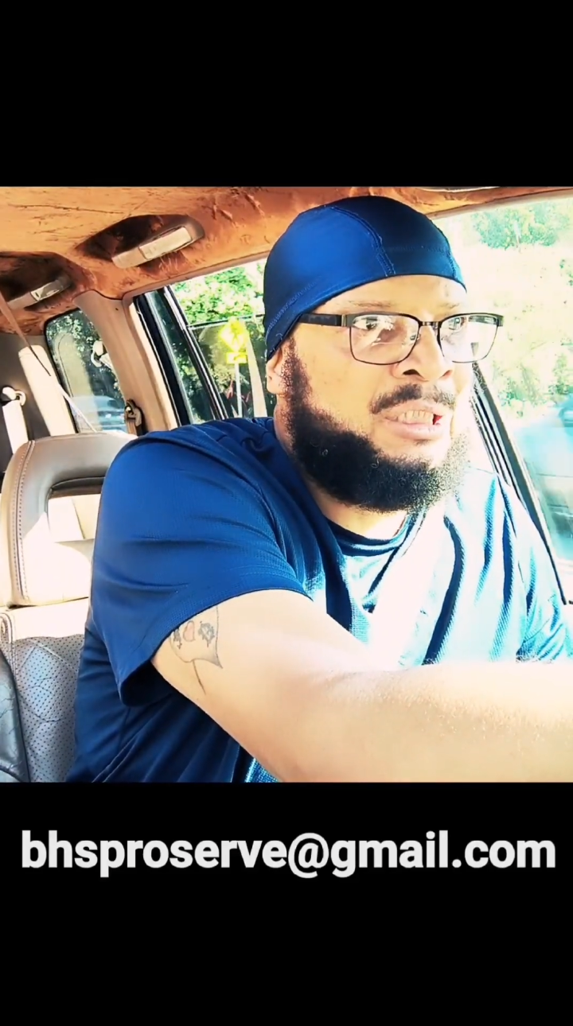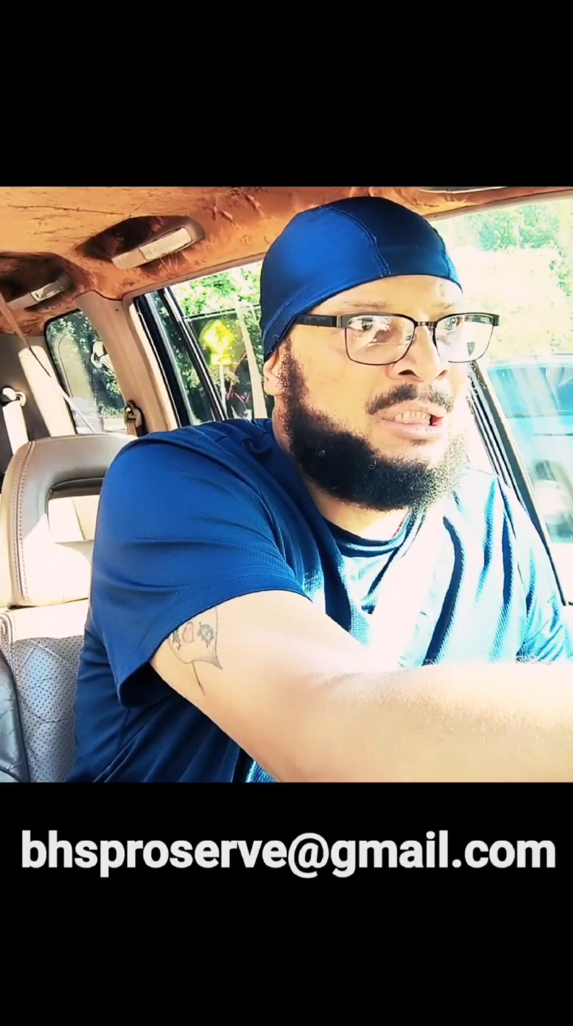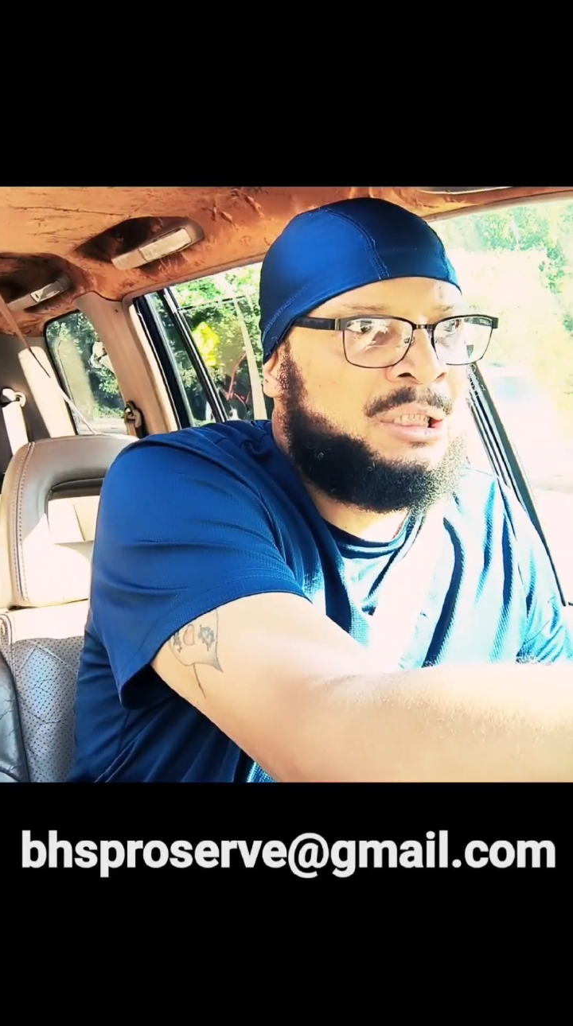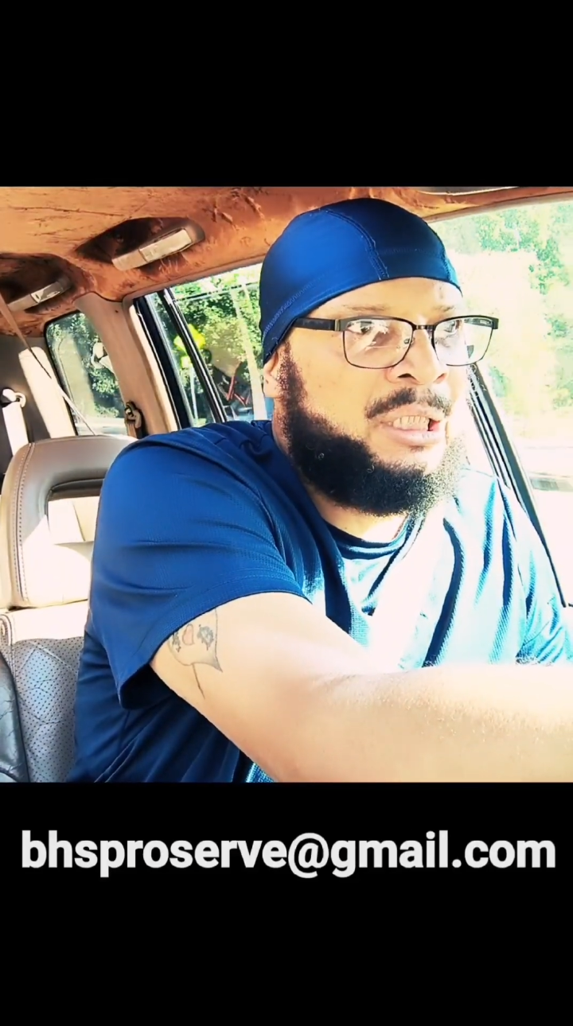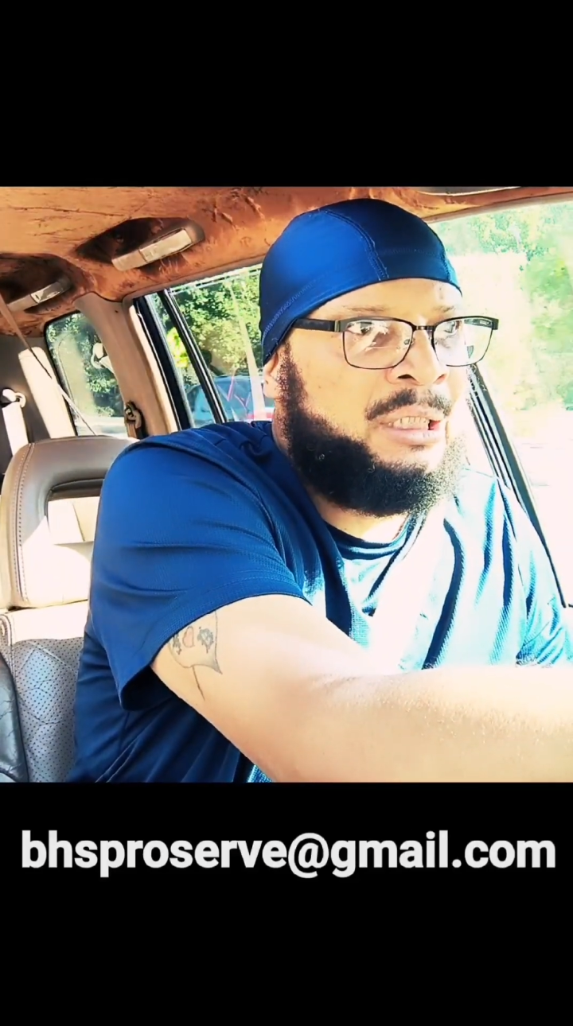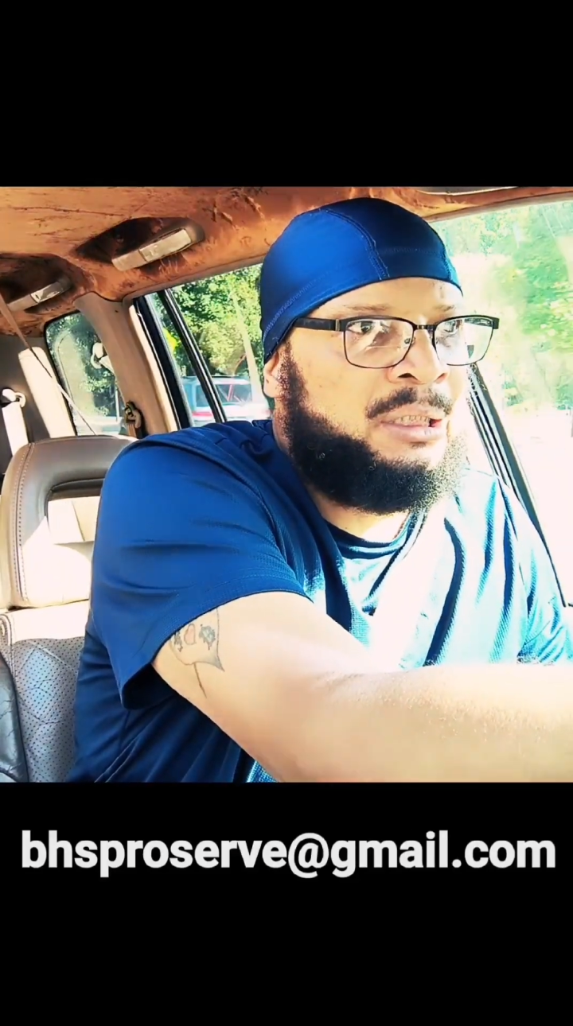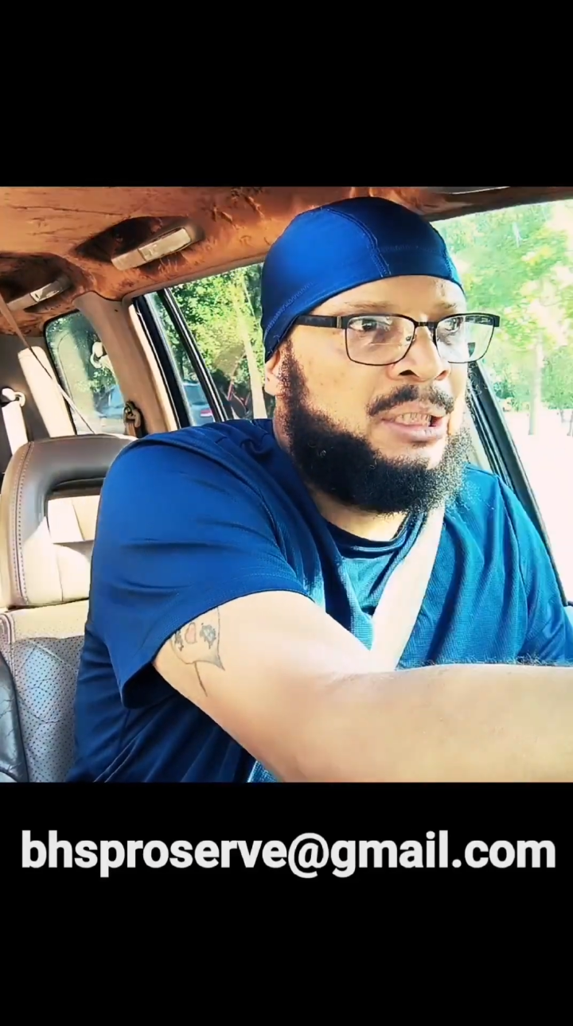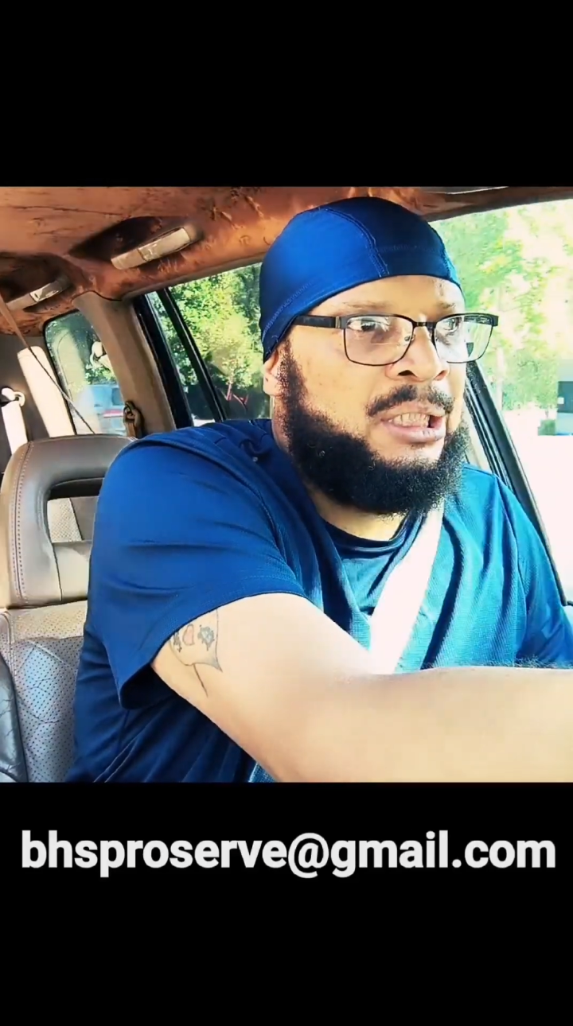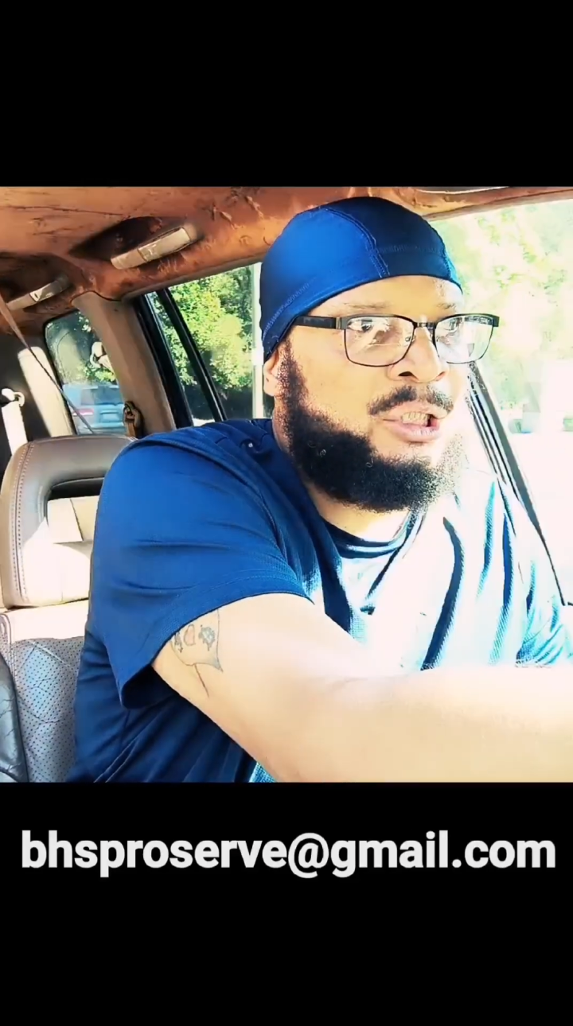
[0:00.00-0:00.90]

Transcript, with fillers: Jesus than,